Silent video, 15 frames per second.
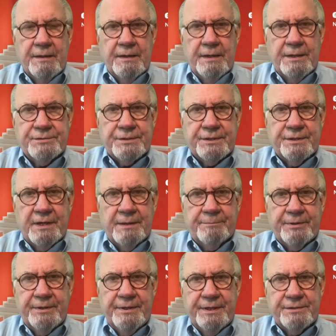It's a
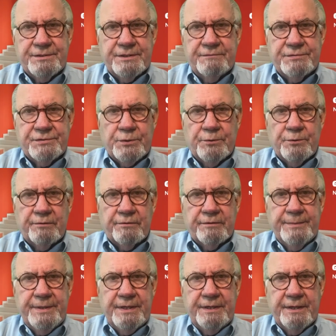comprehensive soil
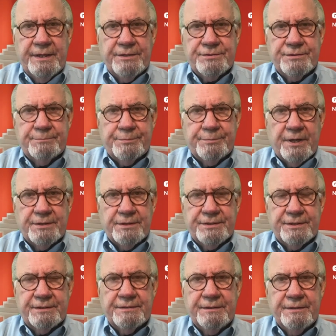remediation
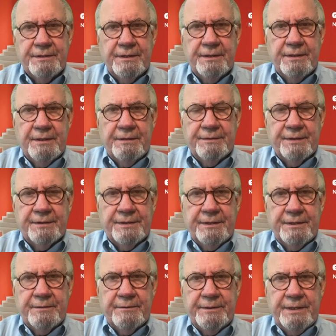project that
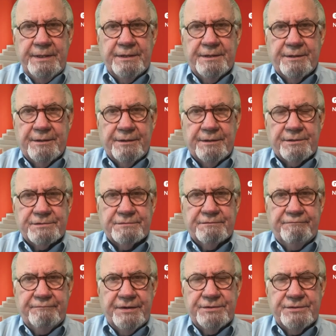DOE calls
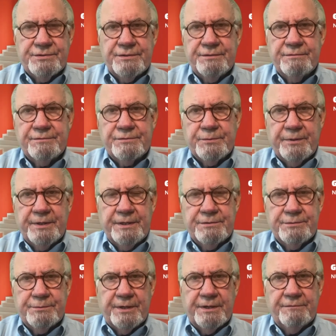Vision
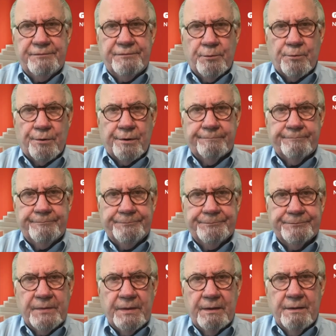2024.
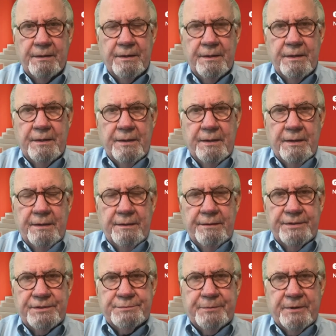
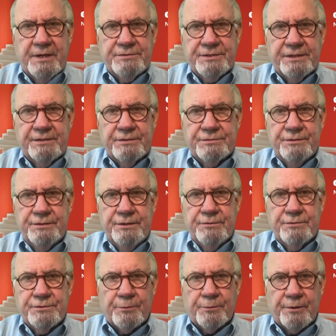This project is
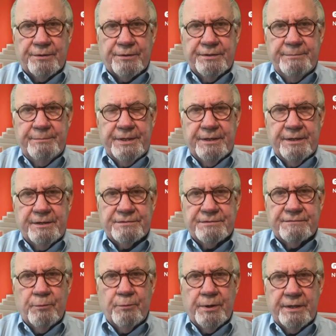newsworthy because
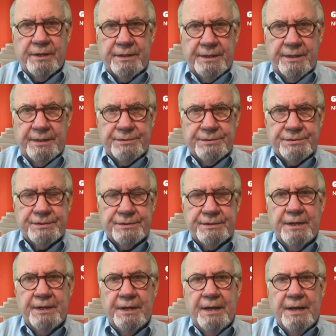of where it is
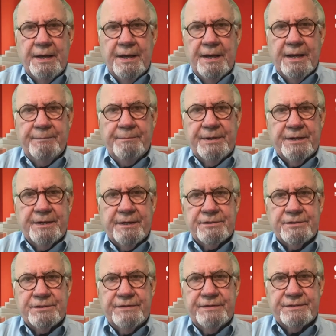and
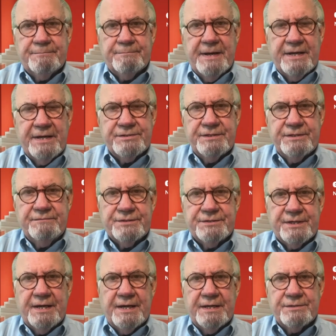because of its massive
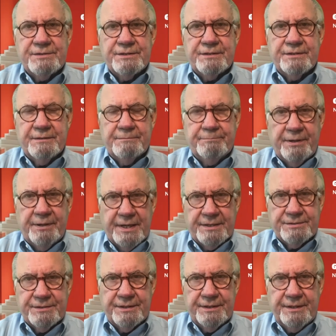size and
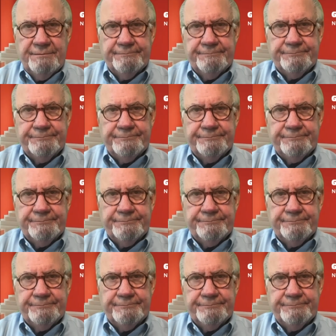complexity.